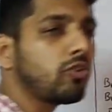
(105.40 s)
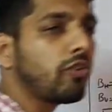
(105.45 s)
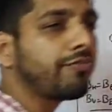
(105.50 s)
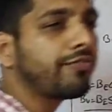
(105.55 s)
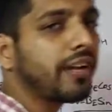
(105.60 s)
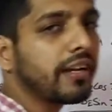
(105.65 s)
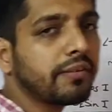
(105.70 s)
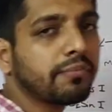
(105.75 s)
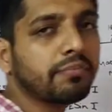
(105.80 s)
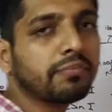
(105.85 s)
of
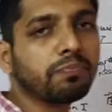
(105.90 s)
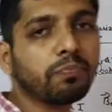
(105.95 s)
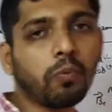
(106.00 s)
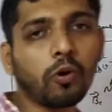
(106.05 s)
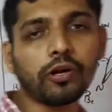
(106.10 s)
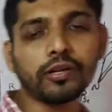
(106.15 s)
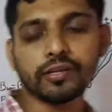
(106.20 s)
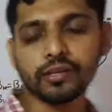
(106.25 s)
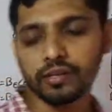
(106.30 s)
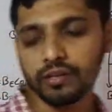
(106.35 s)
that
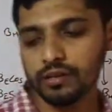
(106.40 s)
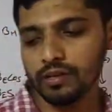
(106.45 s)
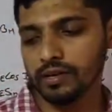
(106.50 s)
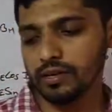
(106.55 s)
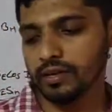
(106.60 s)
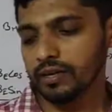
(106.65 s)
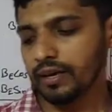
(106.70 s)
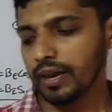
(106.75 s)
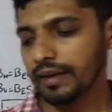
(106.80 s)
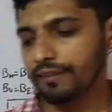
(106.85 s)
point.
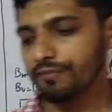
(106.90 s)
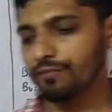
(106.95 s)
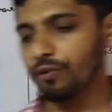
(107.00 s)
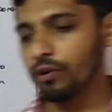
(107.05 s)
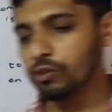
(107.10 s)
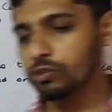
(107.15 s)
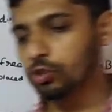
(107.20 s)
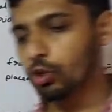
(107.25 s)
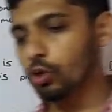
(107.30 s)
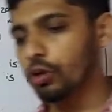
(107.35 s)
Like
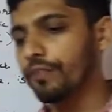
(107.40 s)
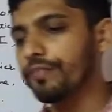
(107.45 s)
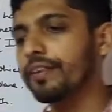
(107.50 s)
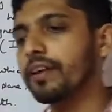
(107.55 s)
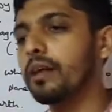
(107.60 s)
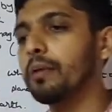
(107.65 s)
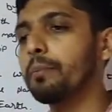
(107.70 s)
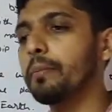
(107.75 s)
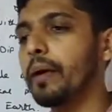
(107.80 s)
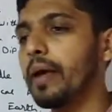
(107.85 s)
for
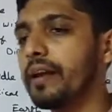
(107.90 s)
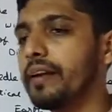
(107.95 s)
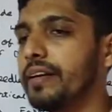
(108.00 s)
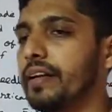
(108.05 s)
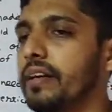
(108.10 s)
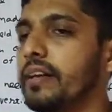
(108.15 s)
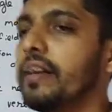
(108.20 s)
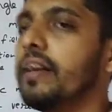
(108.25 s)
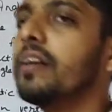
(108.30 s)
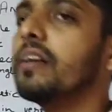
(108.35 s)
geographical
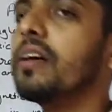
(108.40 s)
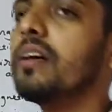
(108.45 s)
meridian, it